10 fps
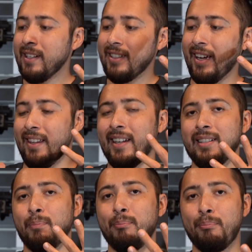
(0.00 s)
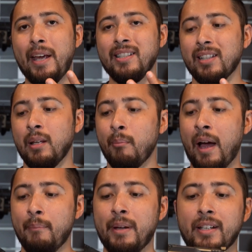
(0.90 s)
yeah, that's basically
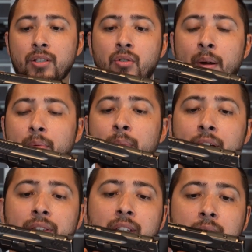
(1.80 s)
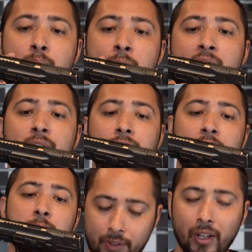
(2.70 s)
my biggest gripe about the metal frames.